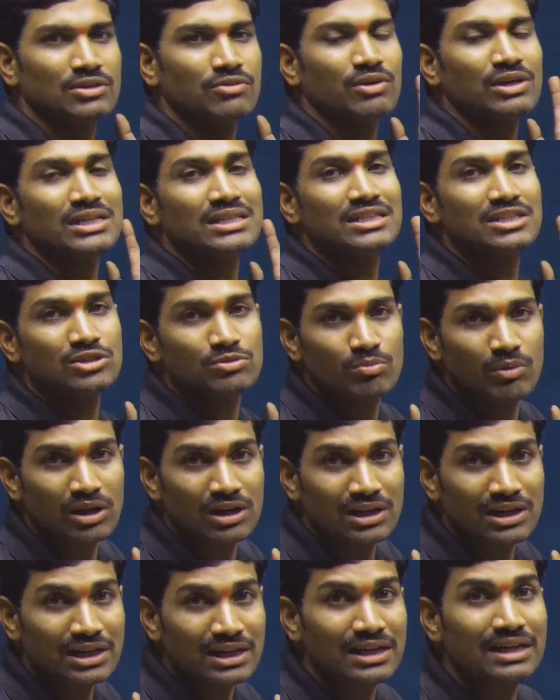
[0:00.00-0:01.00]
What is this small
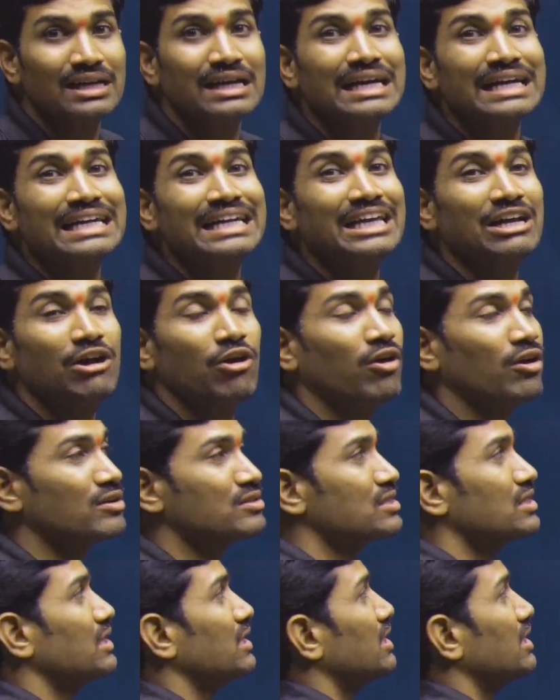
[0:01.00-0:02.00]
d? Deoxy.